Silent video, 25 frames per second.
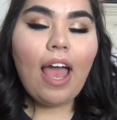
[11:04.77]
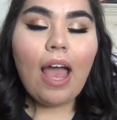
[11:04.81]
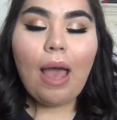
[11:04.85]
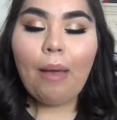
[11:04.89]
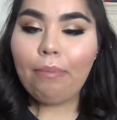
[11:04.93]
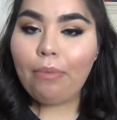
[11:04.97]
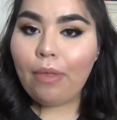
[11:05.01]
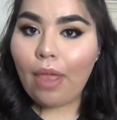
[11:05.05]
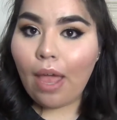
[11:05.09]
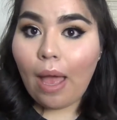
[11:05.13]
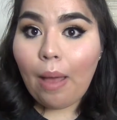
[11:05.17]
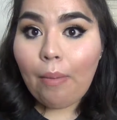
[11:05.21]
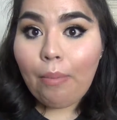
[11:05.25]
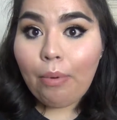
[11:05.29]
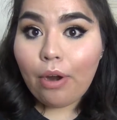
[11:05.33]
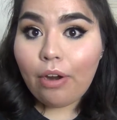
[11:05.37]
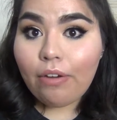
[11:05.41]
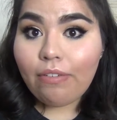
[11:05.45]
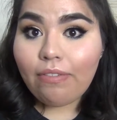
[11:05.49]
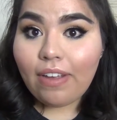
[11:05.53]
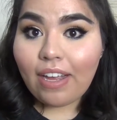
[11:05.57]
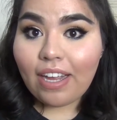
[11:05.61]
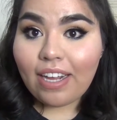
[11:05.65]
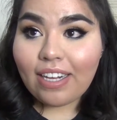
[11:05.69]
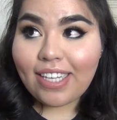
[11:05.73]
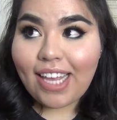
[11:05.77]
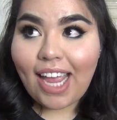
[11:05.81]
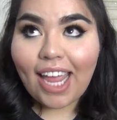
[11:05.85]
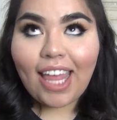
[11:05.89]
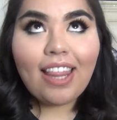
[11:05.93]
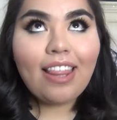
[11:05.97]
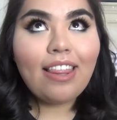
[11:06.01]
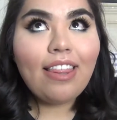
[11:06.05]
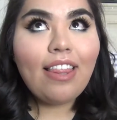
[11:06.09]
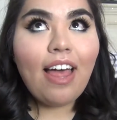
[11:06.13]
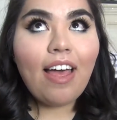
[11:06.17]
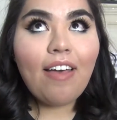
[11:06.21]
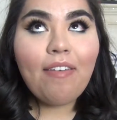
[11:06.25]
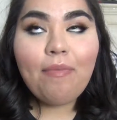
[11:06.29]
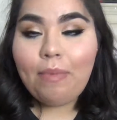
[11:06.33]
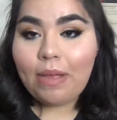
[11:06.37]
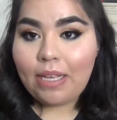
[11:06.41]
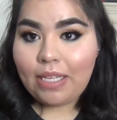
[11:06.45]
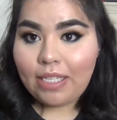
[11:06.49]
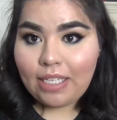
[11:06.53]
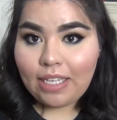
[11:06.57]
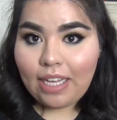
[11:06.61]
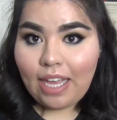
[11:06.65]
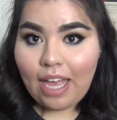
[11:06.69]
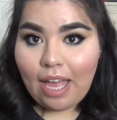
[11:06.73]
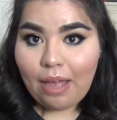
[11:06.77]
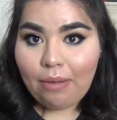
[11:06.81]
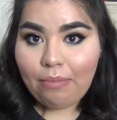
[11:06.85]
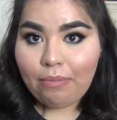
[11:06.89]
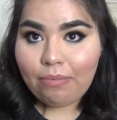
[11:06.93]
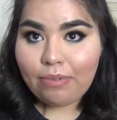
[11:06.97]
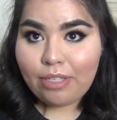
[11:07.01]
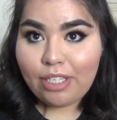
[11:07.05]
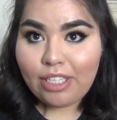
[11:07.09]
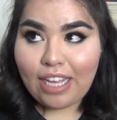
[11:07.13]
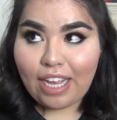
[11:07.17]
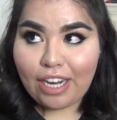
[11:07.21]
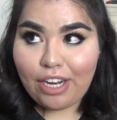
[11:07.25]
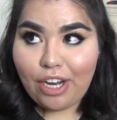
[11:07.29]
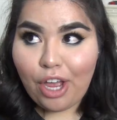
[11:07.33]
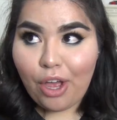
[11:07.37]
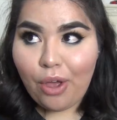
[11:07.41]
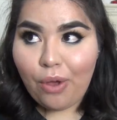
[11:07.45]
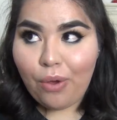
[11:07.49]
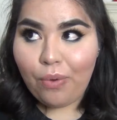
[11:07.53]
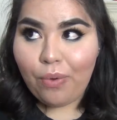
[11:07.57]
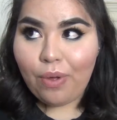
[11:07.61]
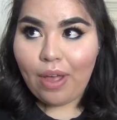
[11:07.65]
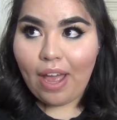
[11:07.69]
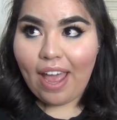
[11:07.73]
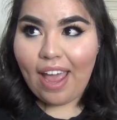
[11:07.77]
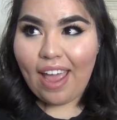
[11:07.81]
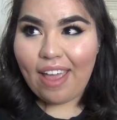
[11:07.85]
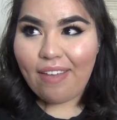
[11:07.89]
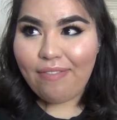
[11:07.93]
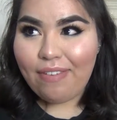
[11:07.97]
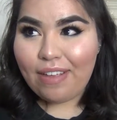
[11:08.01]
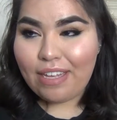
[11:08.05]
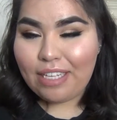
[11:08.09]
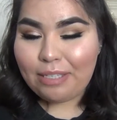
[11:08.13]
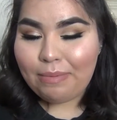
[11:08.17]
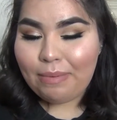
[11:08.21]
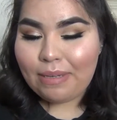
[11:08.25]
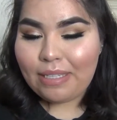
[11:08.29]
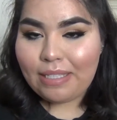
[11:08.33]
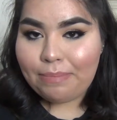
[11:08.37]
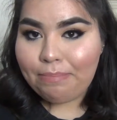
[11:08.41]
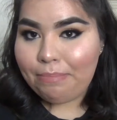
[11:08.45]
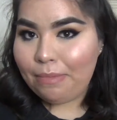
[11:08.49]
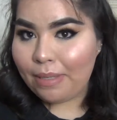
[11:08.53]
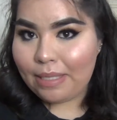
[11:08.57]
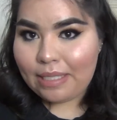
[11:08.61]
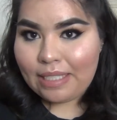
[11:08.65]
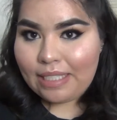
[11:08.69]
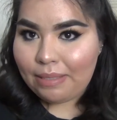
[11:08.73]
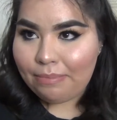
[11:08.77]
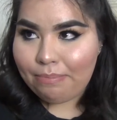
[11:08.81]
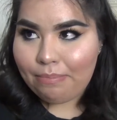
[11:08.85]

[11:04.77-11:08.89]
I'm not perfect. I love messing up because I know I fix my, my,